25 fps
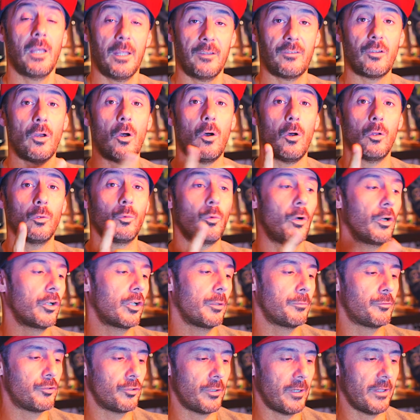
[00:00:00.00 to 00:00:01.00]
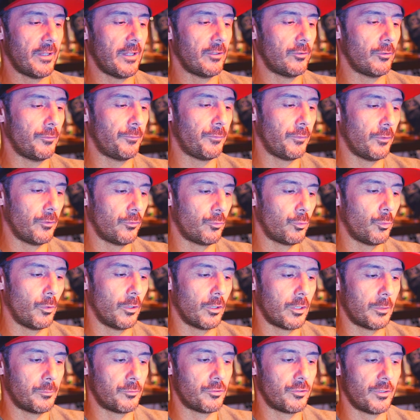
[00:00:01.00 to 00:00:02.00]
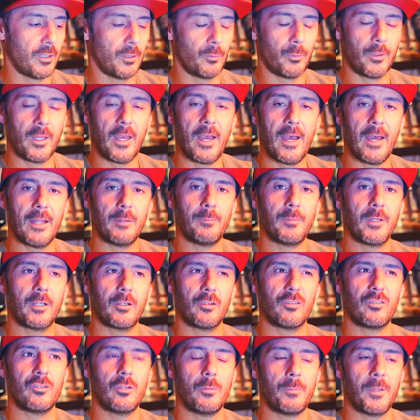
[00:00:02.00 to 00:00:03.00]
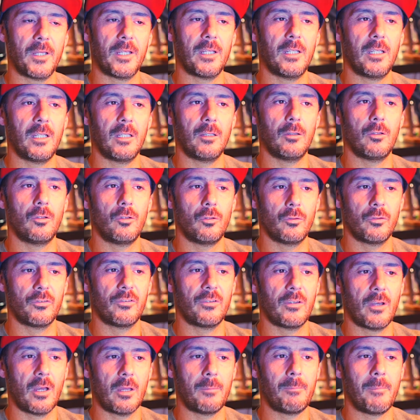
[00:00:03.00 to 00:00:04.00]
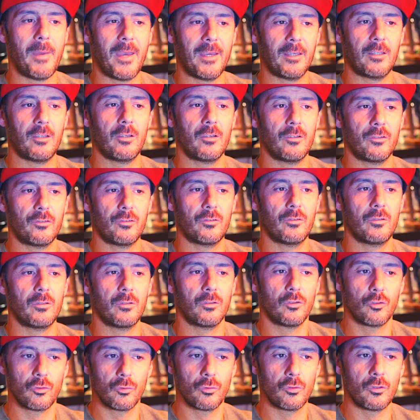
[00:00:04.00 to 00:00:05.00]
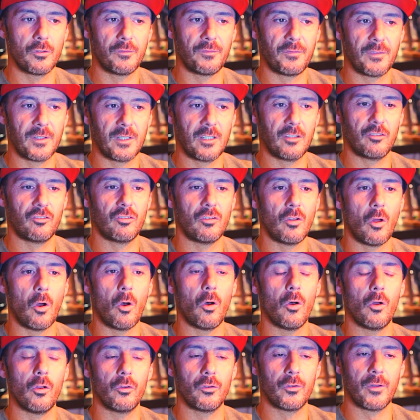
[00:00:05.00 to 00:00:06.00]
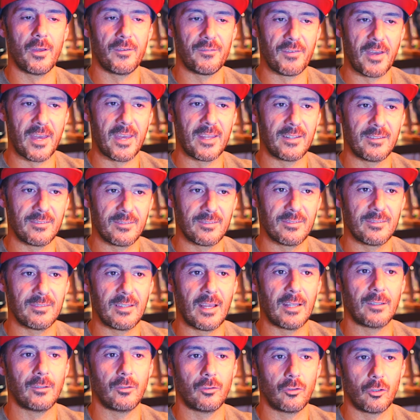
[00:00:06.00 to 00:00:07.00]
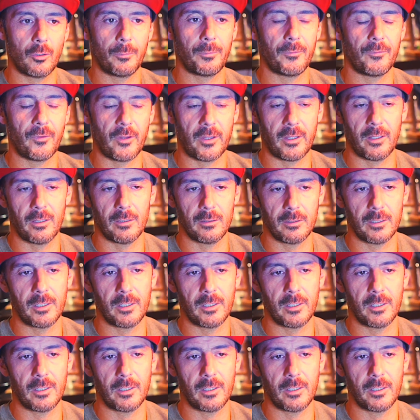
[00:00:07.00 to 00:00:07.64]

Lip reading: It's an old World Cup trail. That's the first World Cup trail we had because in the beginning the UCI make us do the finish in all the events at the top of the hill.